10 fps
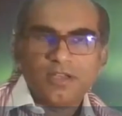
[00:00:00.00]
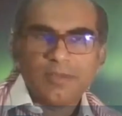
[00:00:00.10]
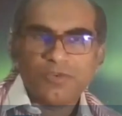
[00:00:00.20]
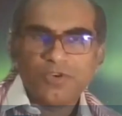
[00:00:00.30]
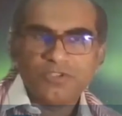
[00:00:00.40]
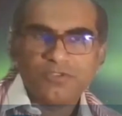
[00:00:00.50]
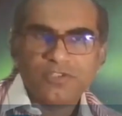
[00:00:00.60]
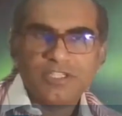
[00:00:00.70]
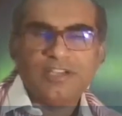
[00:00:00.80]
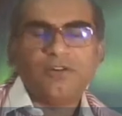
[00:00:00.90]
I'm going to
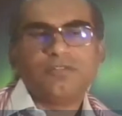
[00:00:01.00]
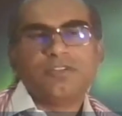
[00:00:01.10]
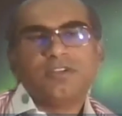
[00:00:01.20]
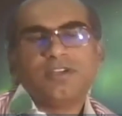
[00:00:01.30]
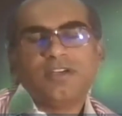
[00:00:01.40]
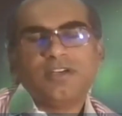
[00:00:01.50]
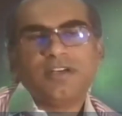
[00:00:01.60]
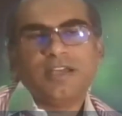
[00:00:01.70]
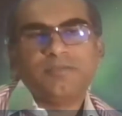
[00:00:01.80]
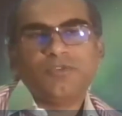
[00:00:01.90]
read out,
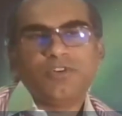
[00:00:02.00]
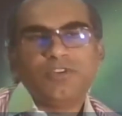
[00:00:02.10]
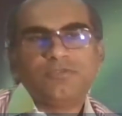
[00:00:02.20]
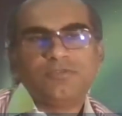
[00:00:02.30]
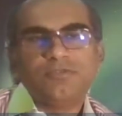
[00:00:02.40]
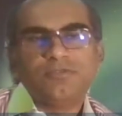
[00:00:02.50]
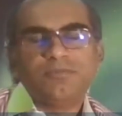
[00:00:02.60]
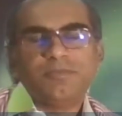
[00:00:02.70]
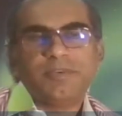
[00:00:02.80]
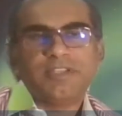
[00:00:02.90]
I'm going to
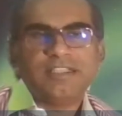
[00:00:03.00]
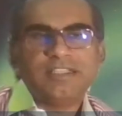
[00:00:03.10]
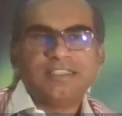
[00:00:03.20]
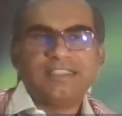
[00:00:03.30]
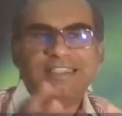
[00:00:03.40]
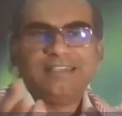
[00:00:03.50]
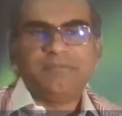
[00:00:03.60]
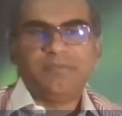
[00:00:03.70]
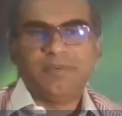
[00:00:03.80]
present the